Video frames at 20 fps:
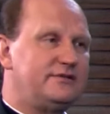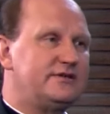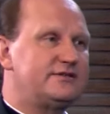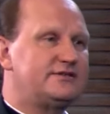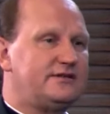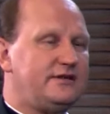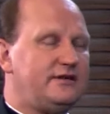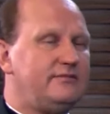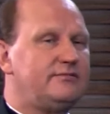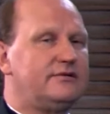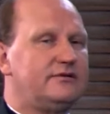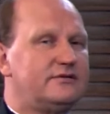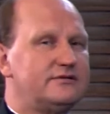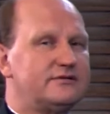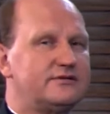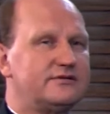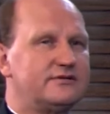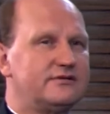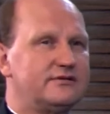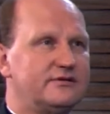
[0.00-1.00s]
the
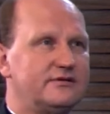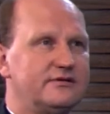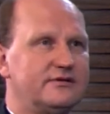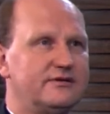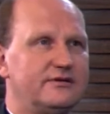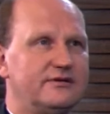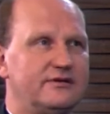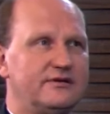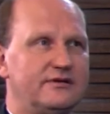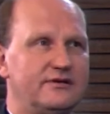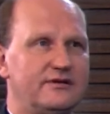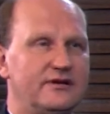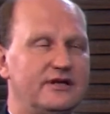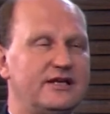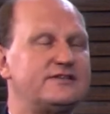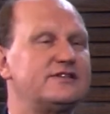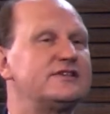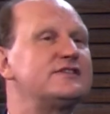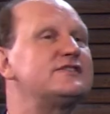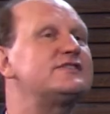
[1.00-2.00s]
steeples.
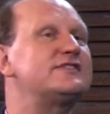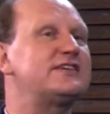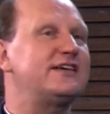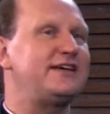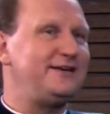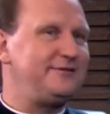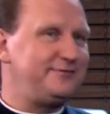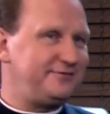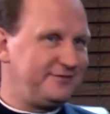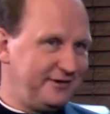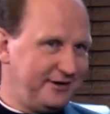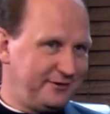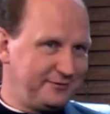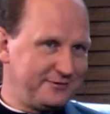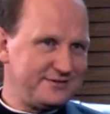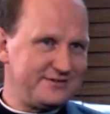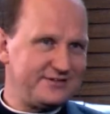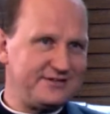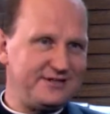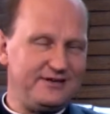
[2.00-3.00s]
Let's save
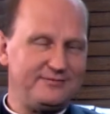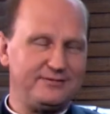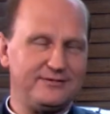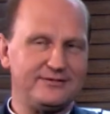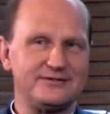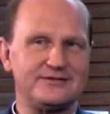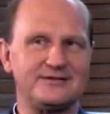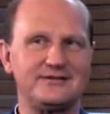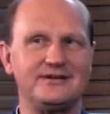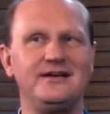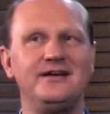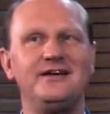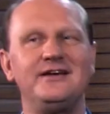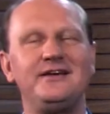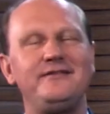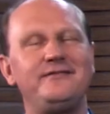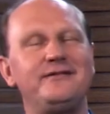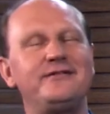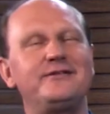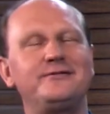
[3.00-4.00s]
our steeples.
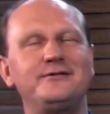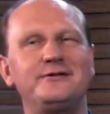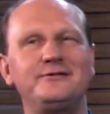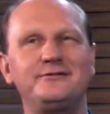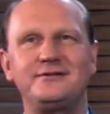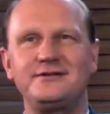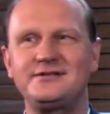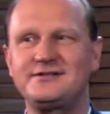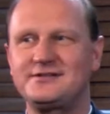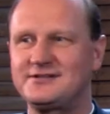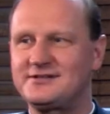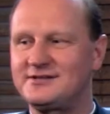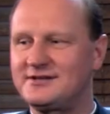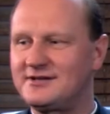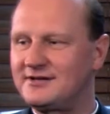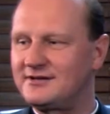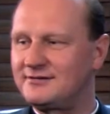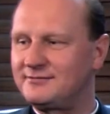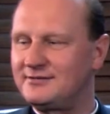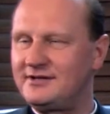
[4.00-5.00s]
Even though,
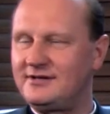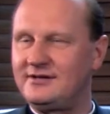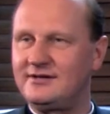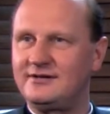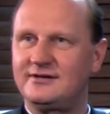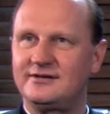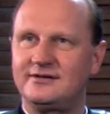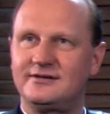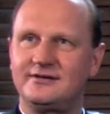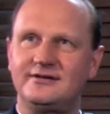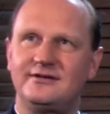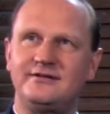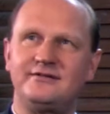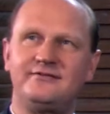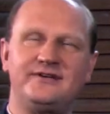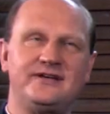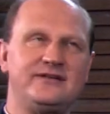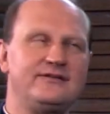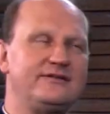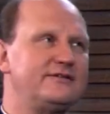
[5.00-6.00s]
we
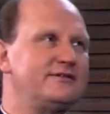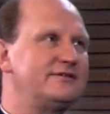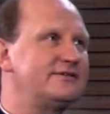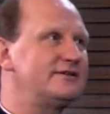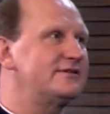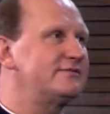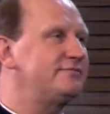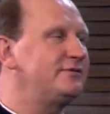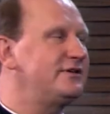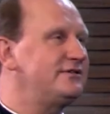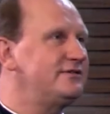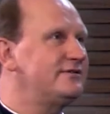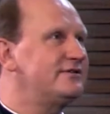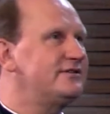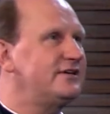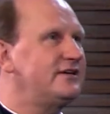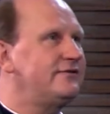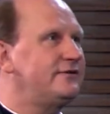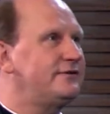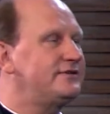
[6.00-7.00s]
invented this expression,
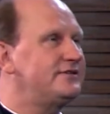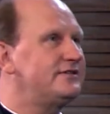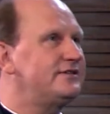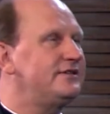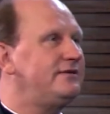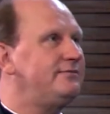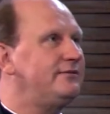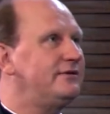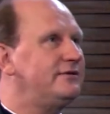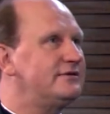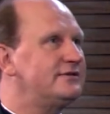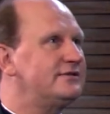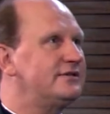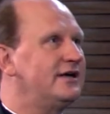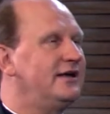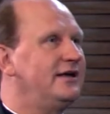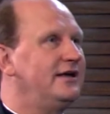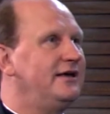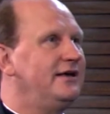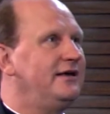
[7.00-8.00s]
save our steeples,
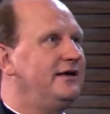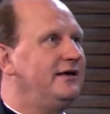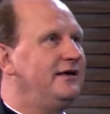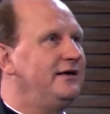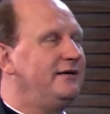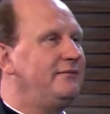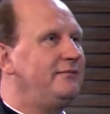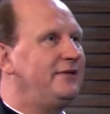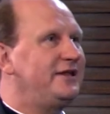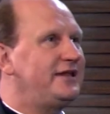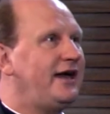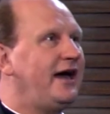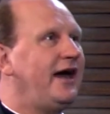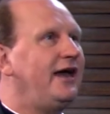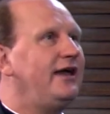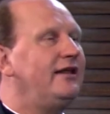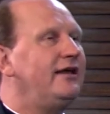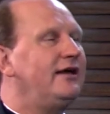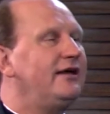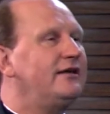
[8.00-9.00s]
but
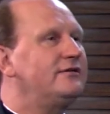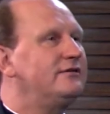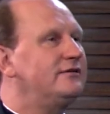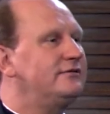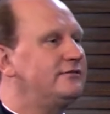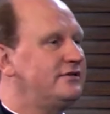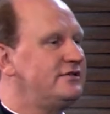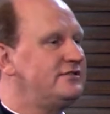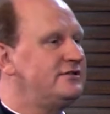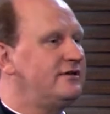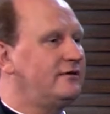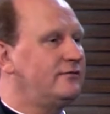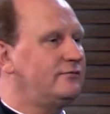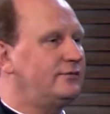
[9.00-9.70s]
I like the original